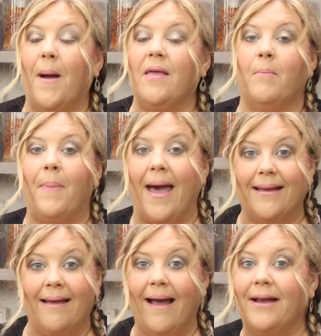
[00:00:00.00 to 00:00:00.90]
can buy the
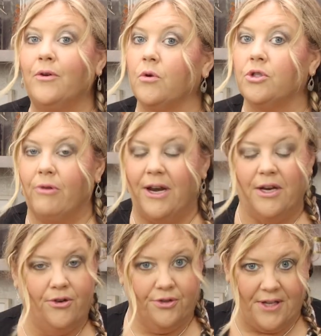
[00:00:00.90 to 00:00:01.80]
bag kind or shred
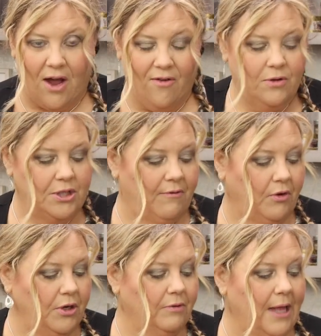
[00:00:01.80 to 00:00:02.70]
it yourself, whichever
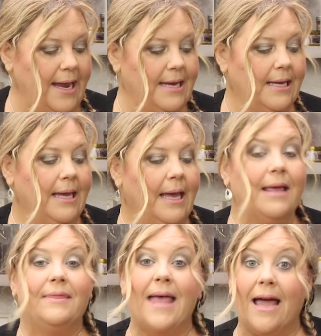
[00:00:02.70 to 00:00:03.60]
you like.
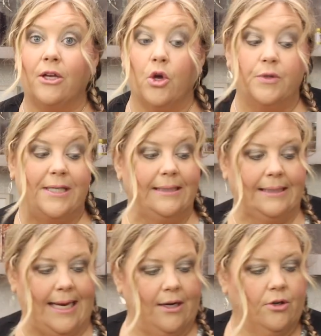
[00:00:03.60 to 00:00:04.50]
That goes in
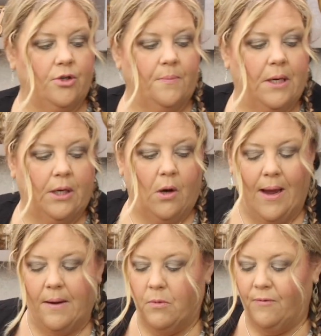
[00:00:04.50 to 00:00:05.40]
later, so I'm gonna go
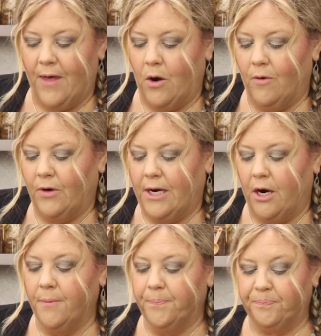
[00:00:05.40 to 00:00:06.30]
ahead and move that over
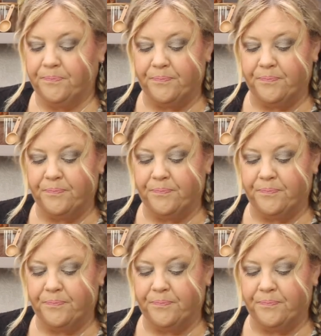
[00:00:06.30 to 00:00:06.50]
here.